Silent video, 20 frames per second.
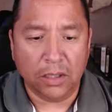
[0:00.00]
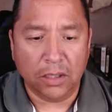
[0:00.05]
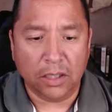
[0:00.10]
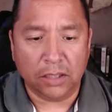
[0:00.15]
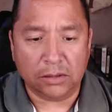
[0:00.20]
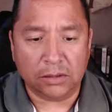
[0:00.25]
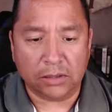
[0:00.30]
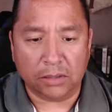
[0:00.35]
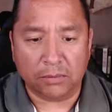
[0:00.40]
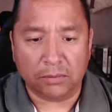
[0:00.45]

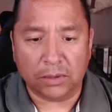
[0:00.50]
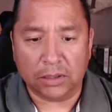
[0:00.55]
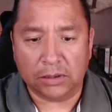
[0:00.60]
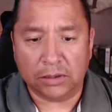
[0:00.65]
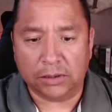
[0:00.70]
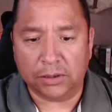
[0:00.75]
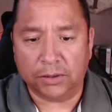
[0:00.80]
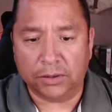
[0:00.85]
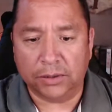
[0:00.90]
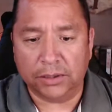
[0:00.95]
And so I want to
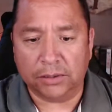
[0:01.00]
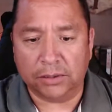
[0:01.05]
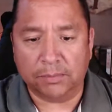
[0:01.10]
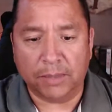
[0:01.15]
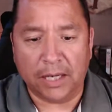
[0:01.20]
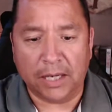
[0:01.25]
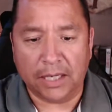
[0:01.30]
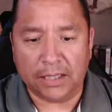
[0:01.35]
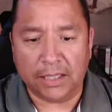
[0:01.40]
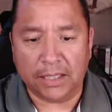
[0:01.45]
show his
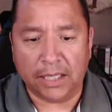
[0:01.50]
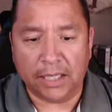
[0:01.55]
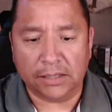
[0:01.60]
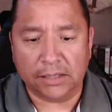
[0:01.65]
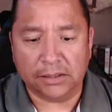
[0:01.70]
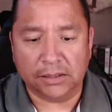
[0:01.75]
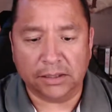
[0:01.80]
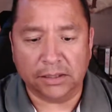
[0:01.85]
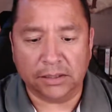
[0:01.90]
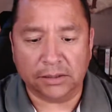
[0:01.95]

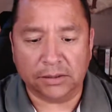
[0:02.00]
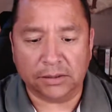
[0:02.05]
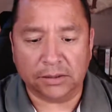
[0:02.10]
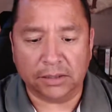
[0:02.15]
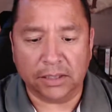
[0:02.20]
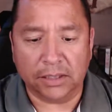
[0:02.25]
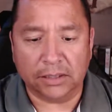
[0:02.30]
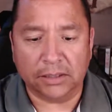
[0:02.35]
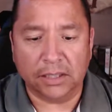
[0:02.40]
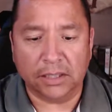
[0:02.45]
podcast here so
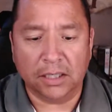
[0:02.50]
that